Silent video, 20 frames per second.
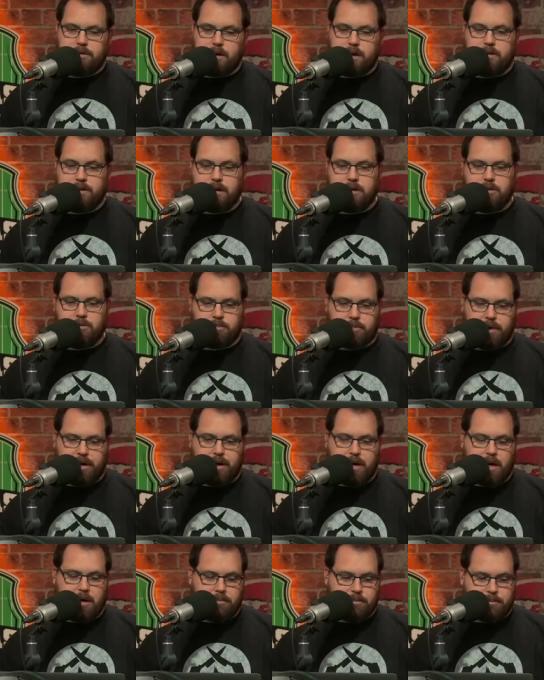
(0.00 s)
I think you
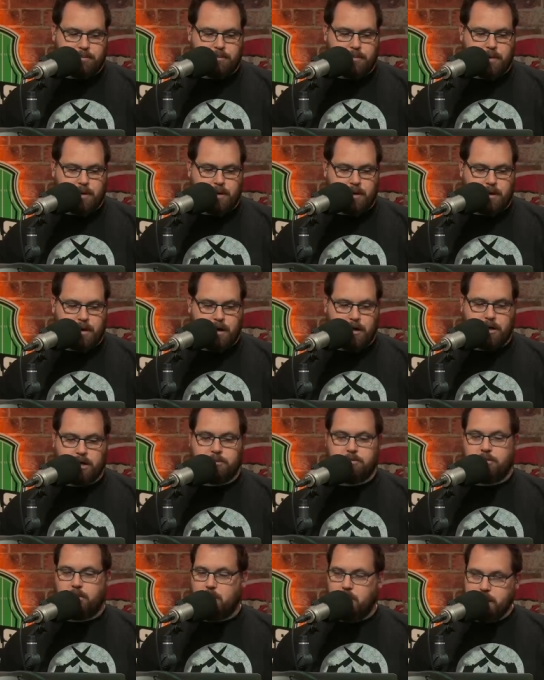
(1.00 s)
bring up uh, a
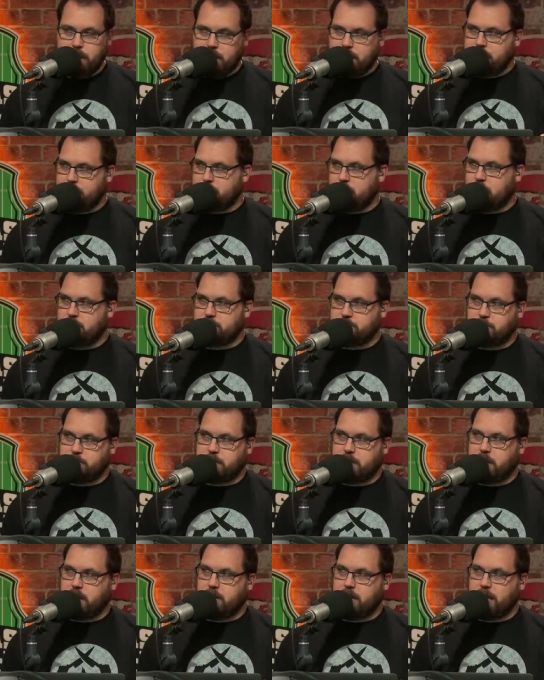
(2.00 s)
good point in
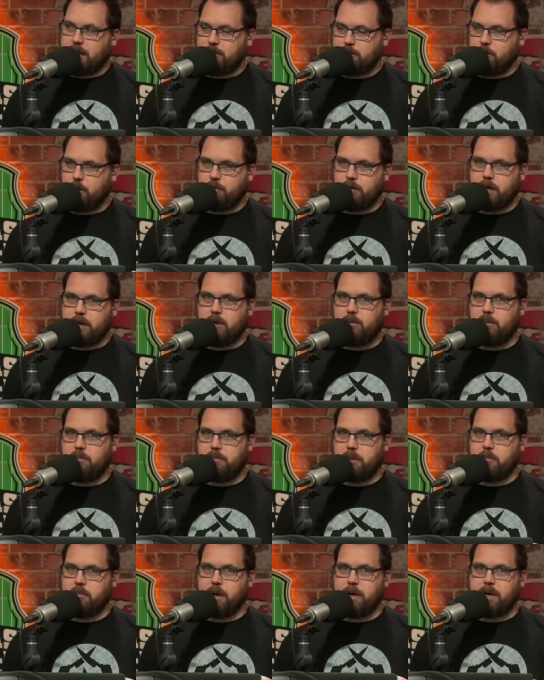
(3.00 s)
Joshua Kelly. I don't know that he
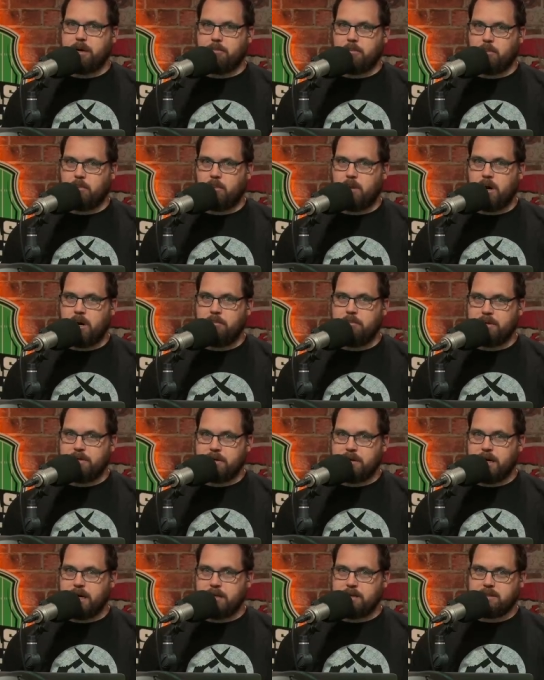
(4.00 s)
would be my number one, but
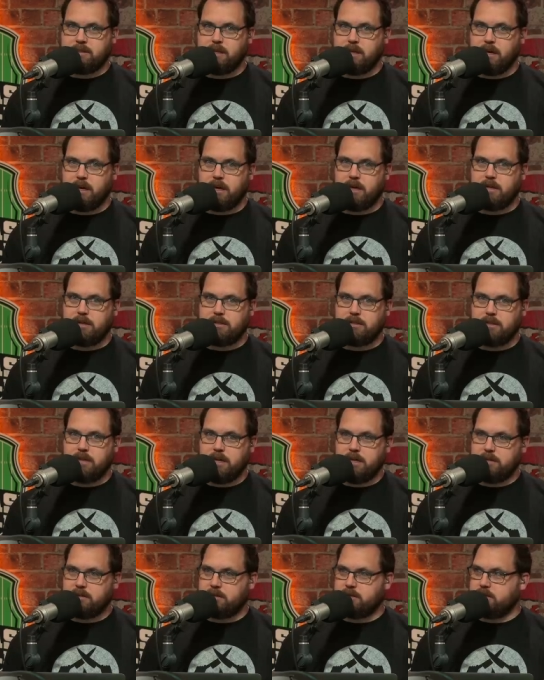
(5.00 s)
the nice thing is
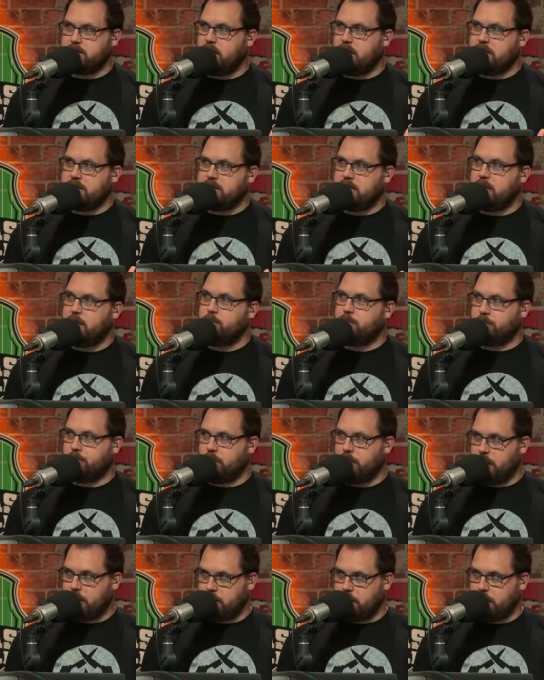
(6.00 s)
his is not
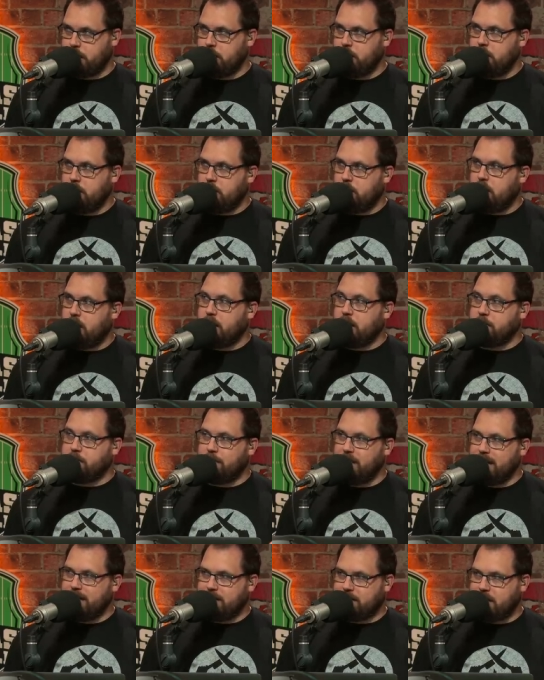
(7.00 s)
temporary, right? Like
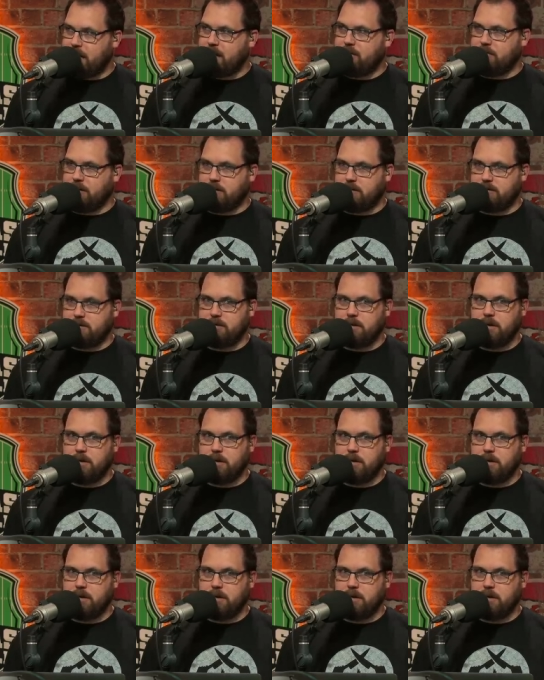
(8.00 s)
Mike Davis.